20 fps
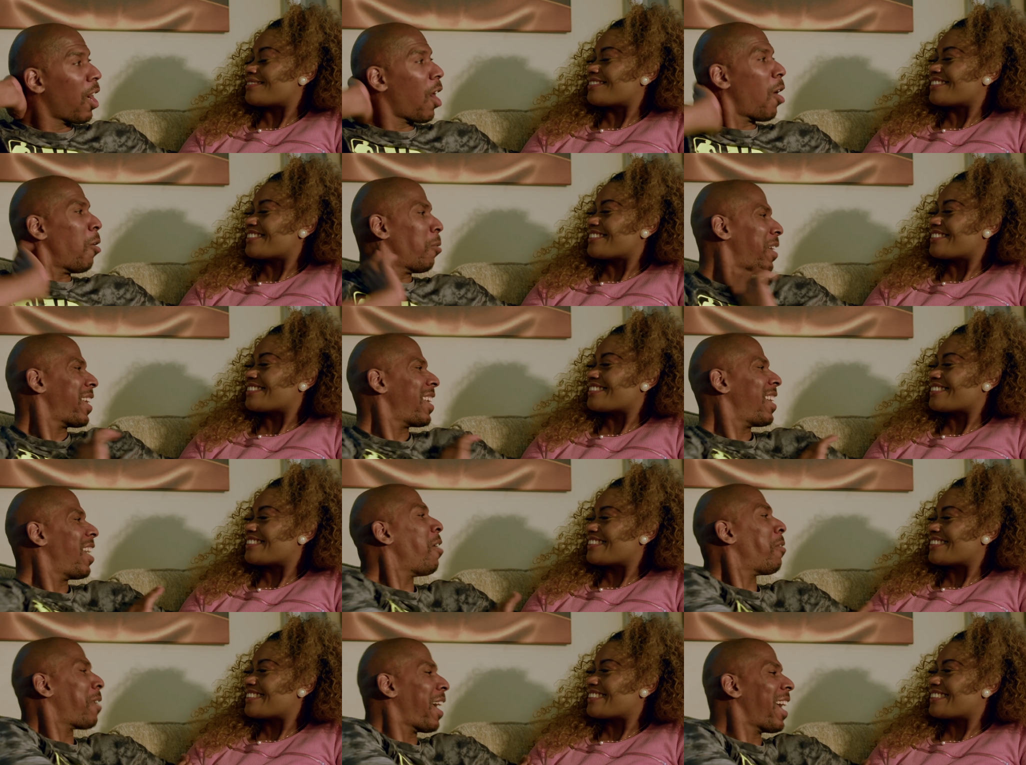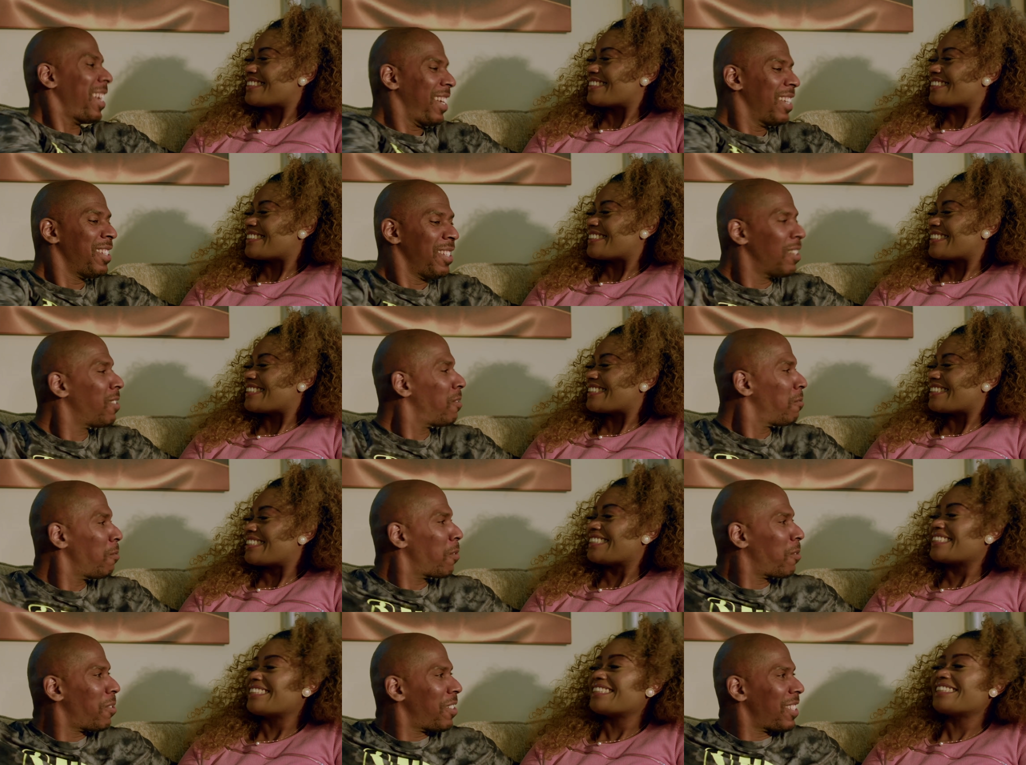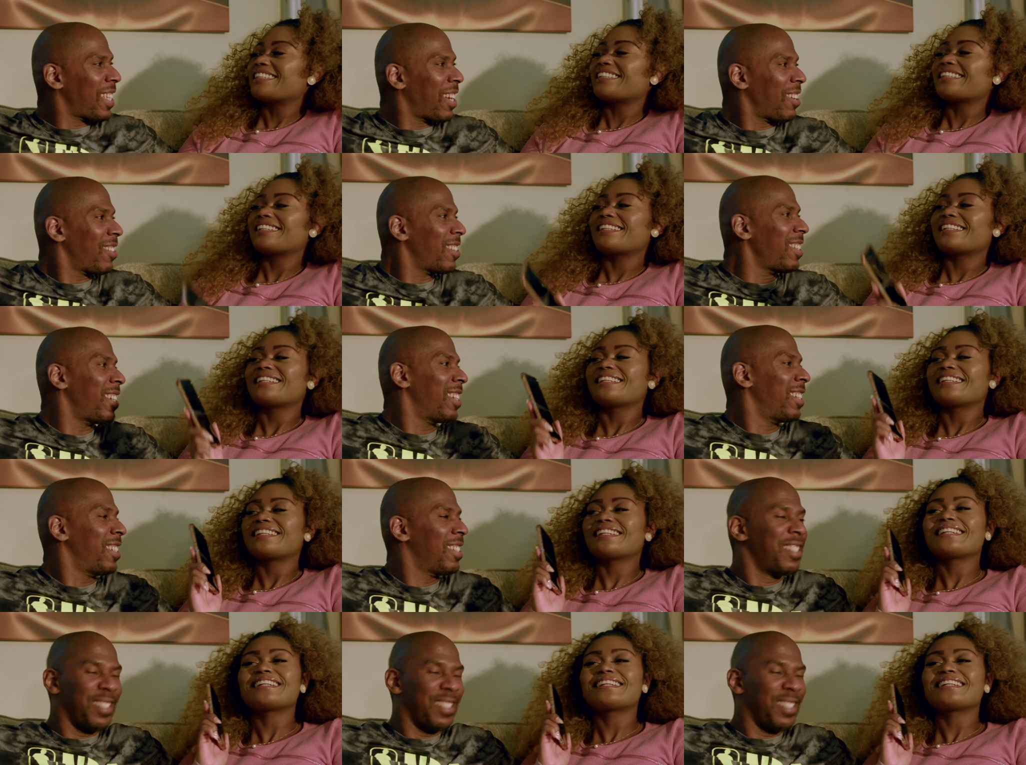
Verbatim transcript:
Speaker 1: Oh, okay. Ruth Chris sounds good.